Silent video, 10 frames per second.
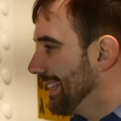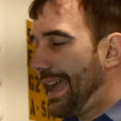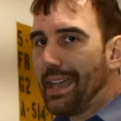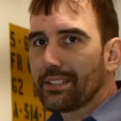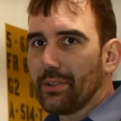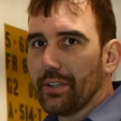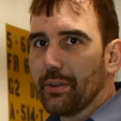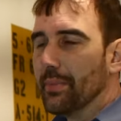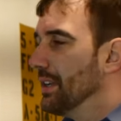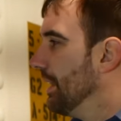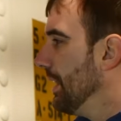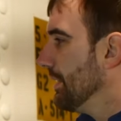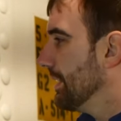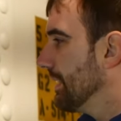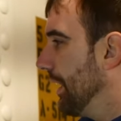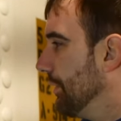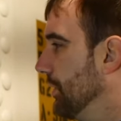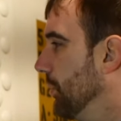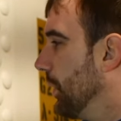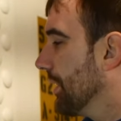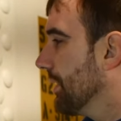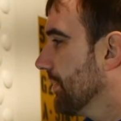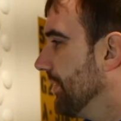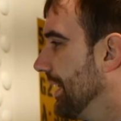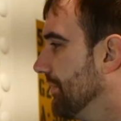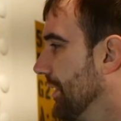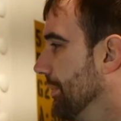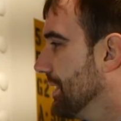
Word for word: tags on them that tell you where they're fed from.